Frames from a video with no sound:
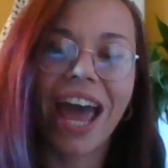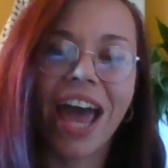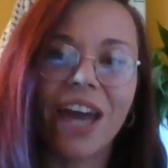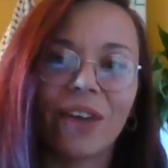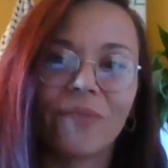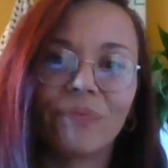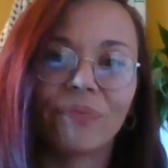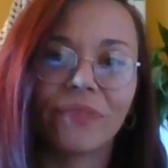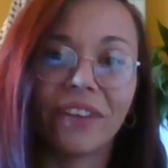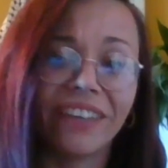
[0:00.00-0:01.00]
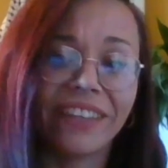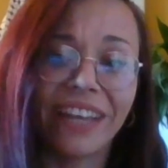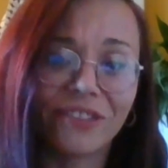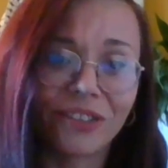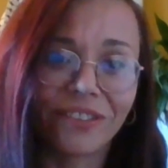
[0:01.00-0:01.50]
I think
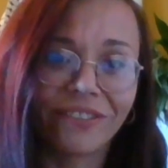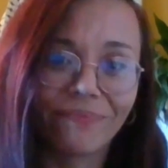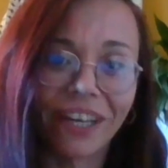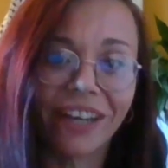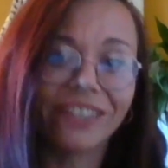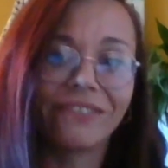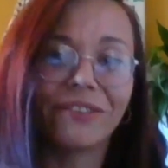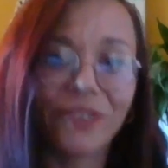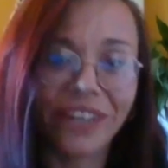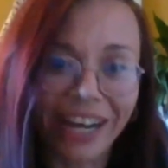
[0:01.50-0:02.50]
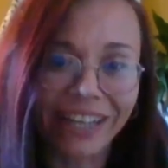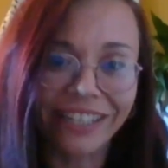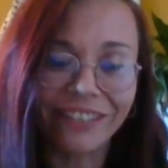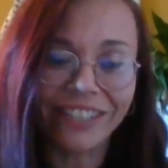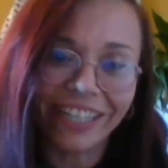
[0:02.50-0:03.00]
that's just because of all the
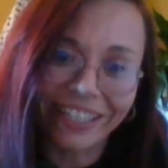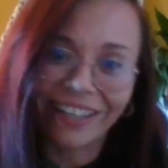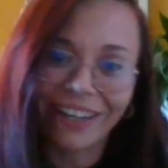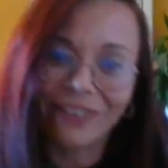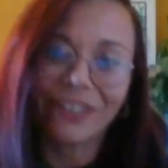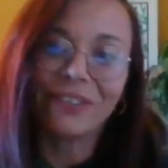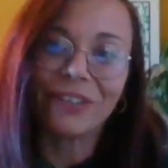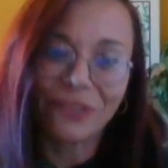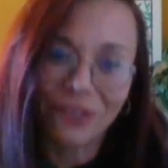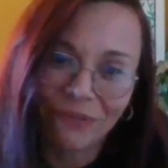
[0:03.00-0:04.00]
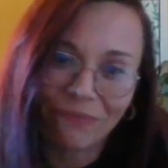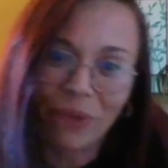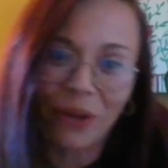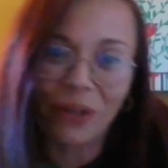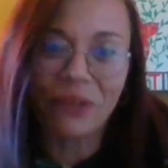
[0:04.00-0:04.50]
negativity. It's like you just
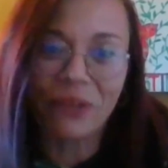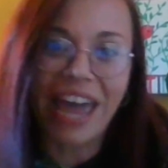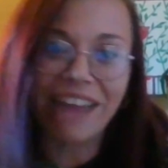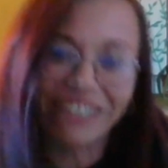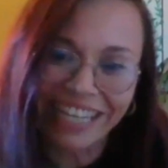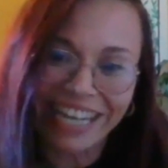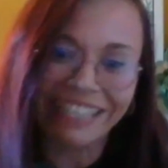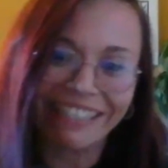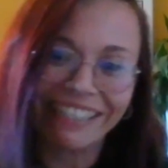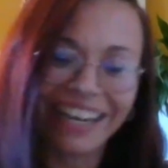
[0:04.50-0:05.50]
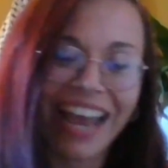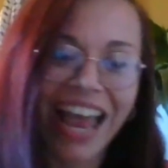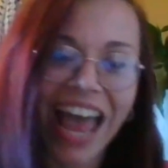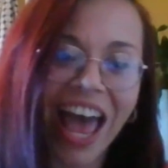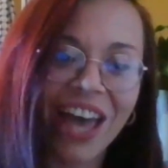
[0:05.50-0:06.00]
pull away, resist.
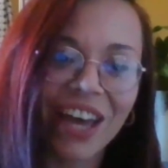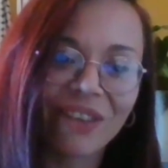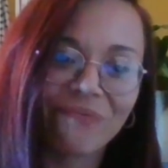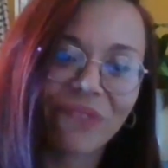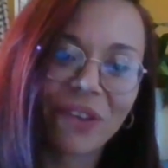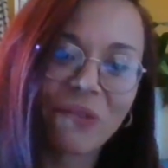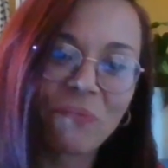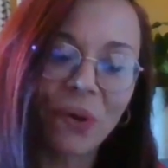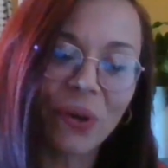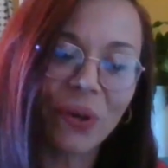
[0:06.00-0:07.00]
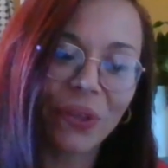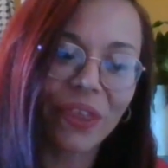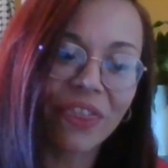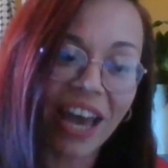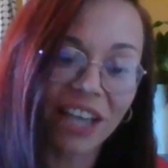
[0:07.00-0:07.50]
But
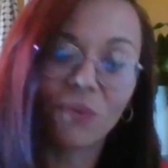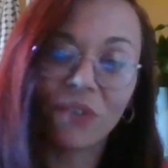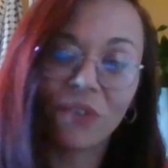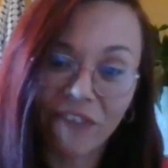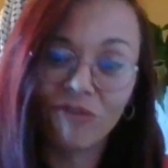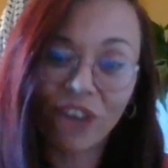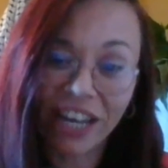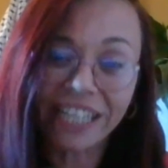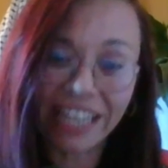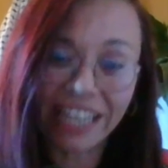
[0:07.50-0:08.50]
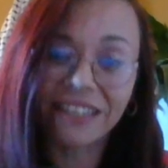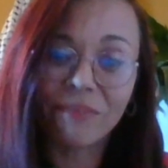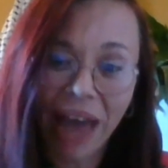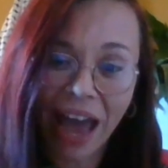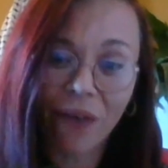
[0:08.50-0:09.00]
that's one thing I've really seen as
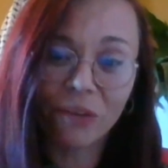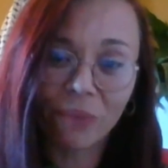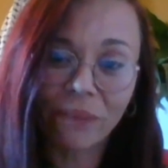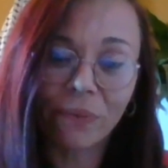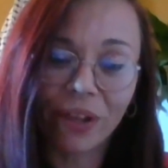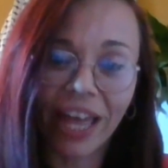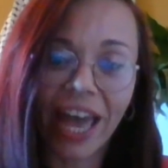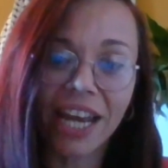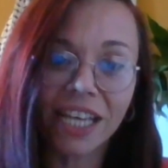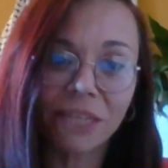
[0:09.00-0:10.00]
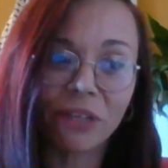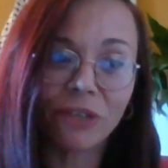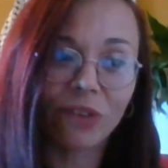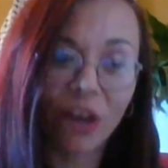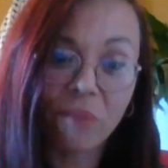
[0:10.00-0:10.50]
empowered people. And it's been
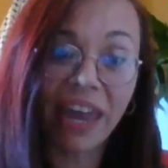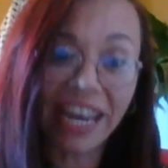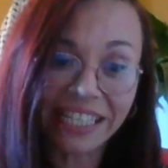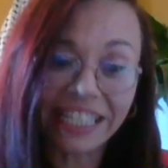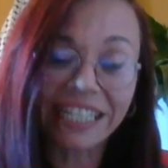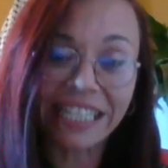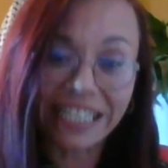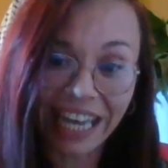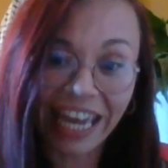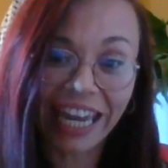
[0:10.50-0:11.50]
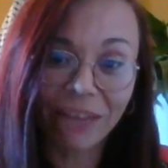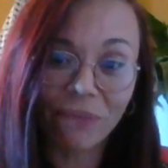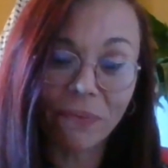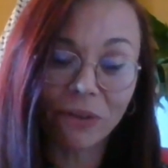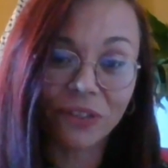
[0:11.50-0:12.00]
so amazing to see
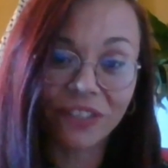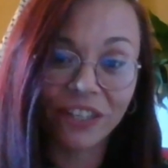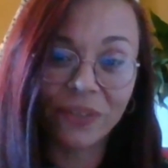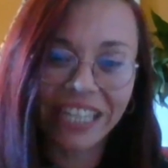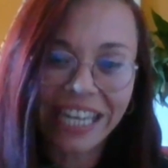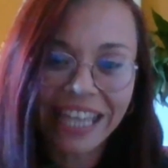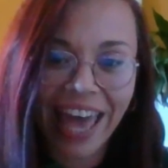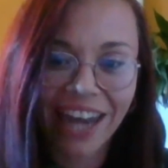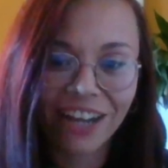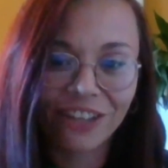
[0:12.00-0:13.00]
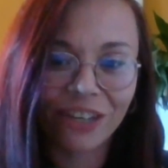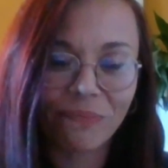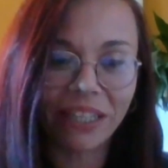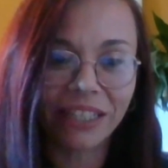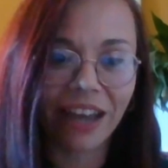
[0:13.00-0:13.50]
people you see that energy
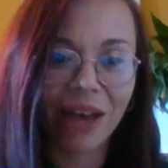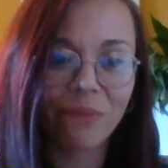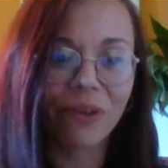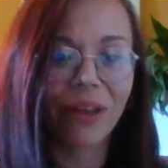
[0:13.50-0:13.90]
build up